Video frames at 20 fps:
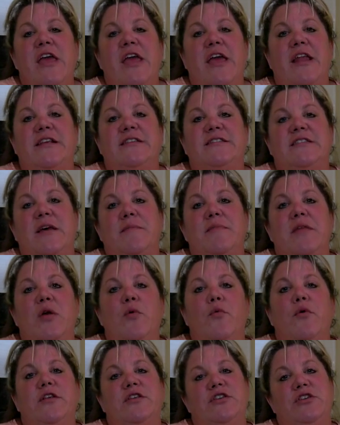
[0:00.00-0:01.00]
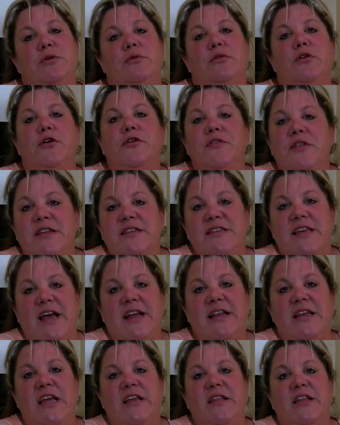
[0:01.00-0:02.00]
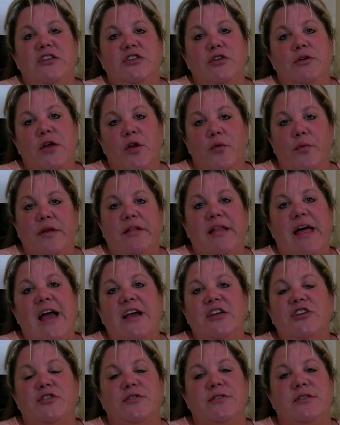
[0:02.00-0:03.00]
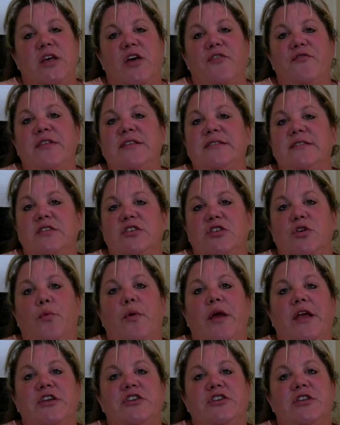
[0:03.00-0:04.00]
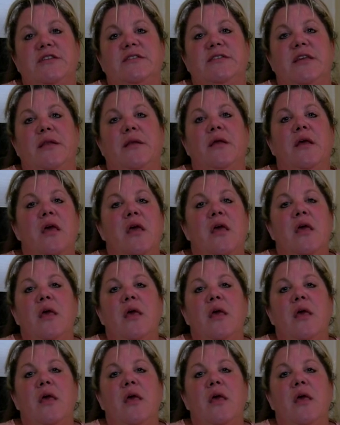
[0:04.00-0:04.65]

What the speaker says: It is something, once you learn the technique, that you can relax yourself in situations and